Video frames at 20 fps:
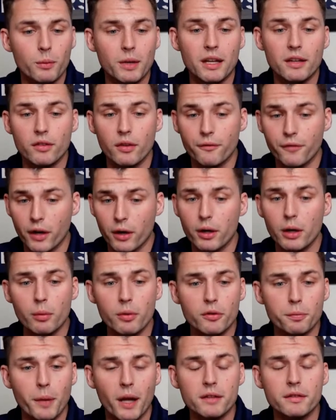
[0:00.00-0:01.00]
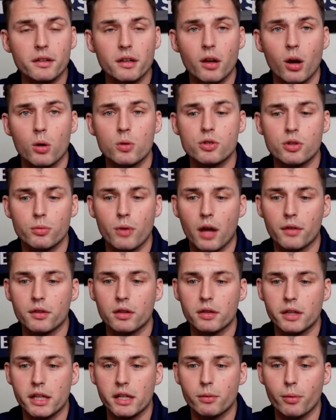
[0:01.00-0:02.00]
He's a very respected coach around the
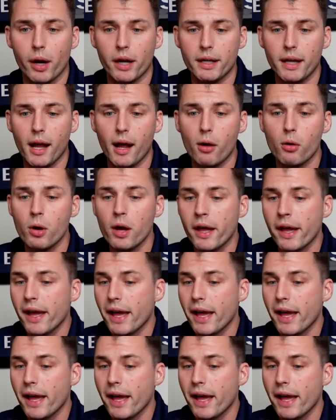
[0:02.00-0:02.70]
league right now,